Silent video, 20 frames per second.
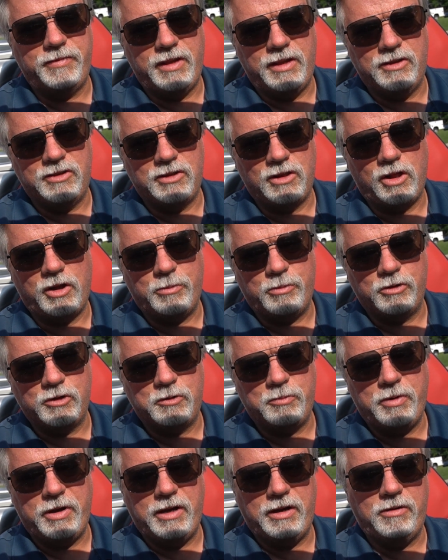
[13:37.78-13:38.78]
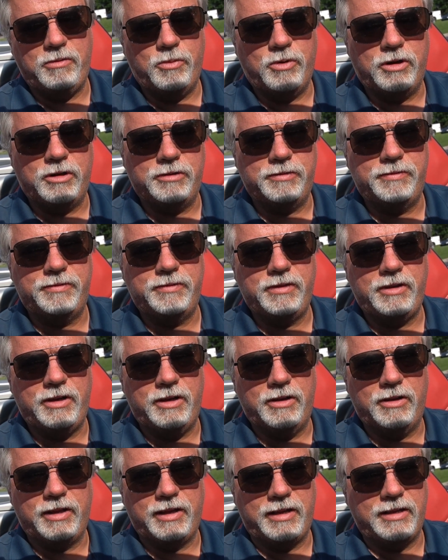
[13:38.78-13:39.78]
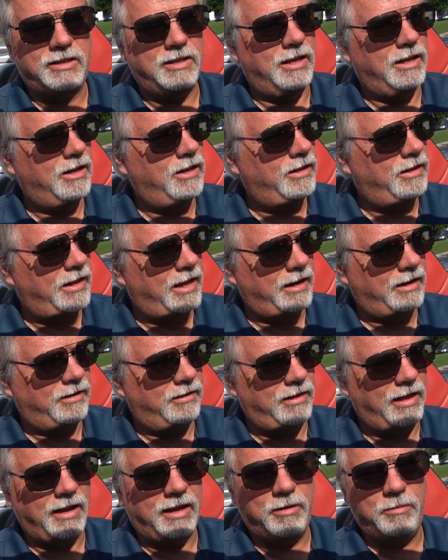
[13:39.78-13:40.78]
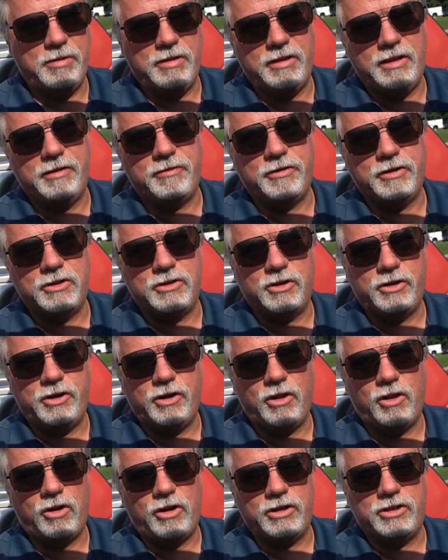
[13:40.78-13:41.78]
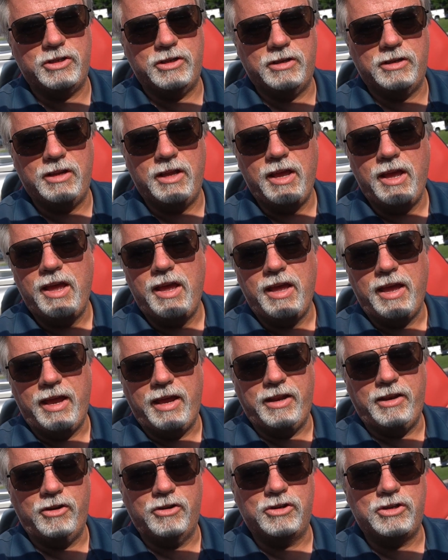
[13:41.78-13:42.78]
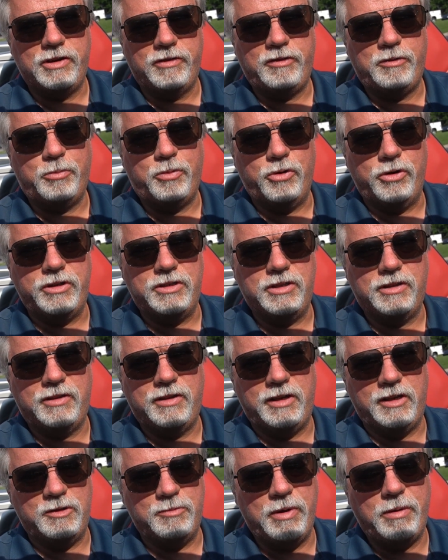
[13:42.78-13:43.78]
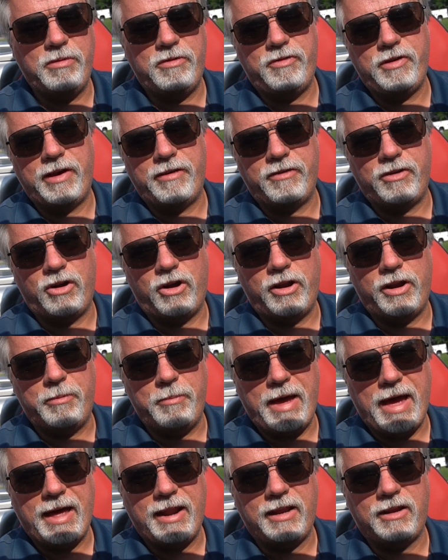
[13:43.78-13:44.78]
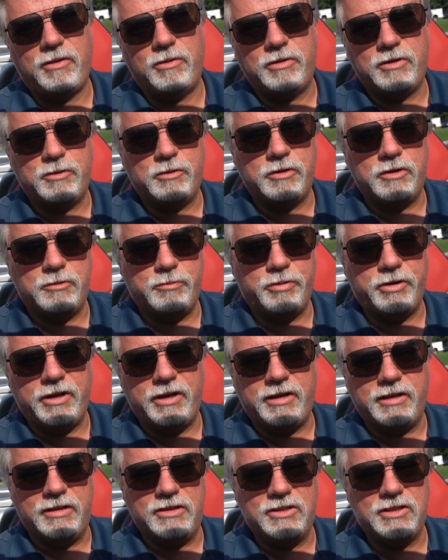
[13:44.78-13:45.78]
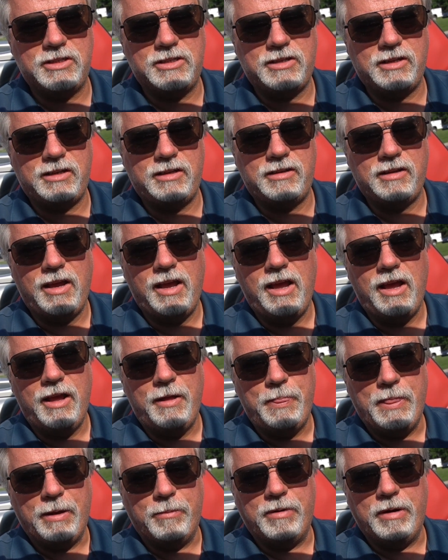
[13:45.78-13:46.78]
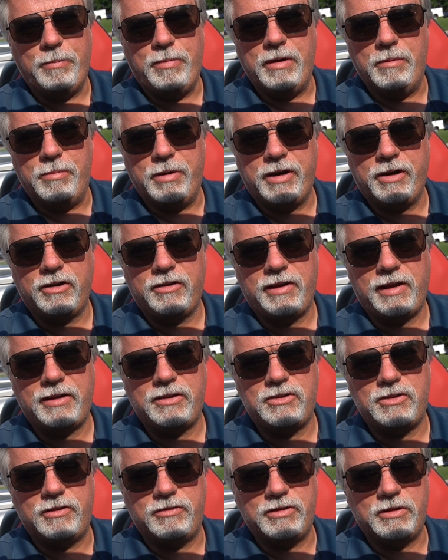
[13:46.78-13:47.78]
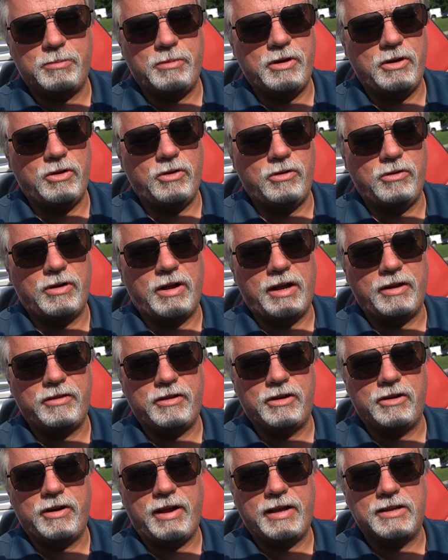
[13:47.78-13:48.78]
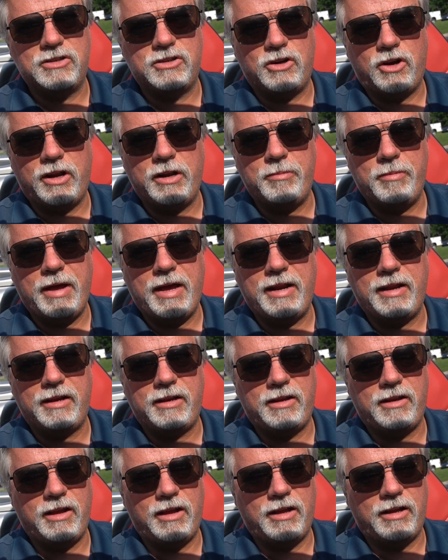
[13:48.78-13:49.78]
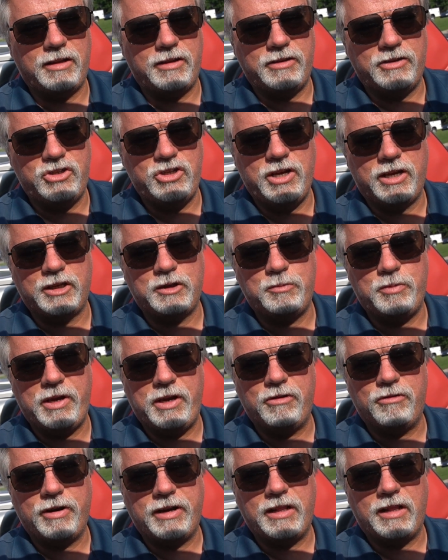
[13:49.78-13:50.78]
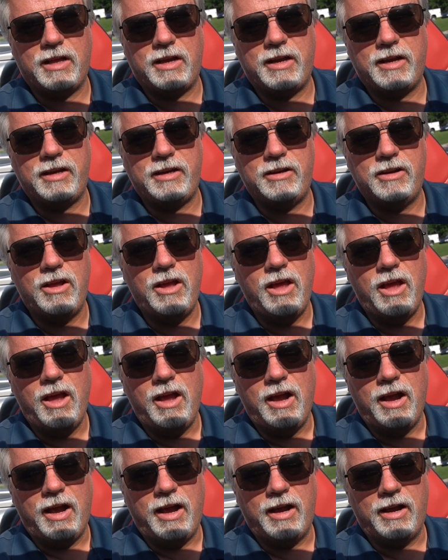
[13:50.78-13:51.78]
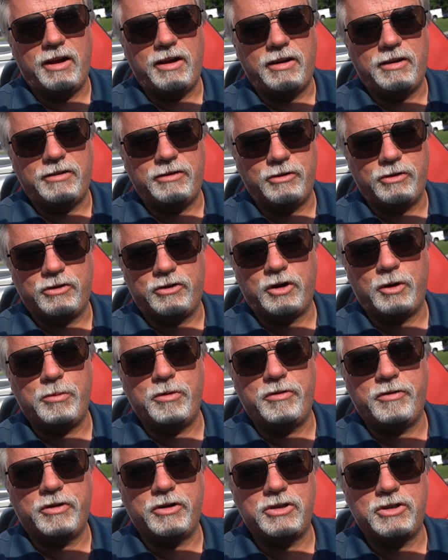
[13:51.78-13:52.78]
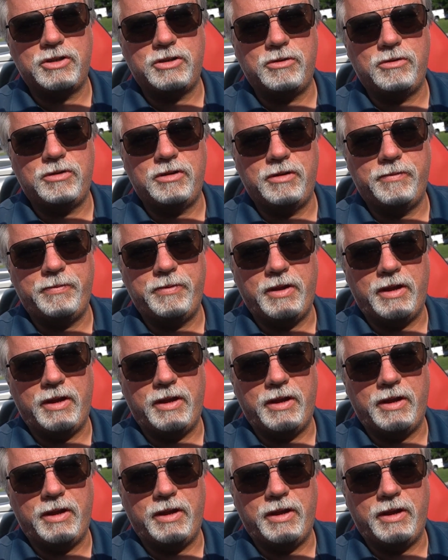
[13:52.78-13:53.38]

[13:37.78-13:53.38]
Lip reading: is a lot more speed, well, you know, like I said, that can be the difference on your launch and your shift points and things. Maybe if you have an automatic, which is pretty consistent, that might be a better test. If somebody who out there has an automatic GXP Redline or a turbo version,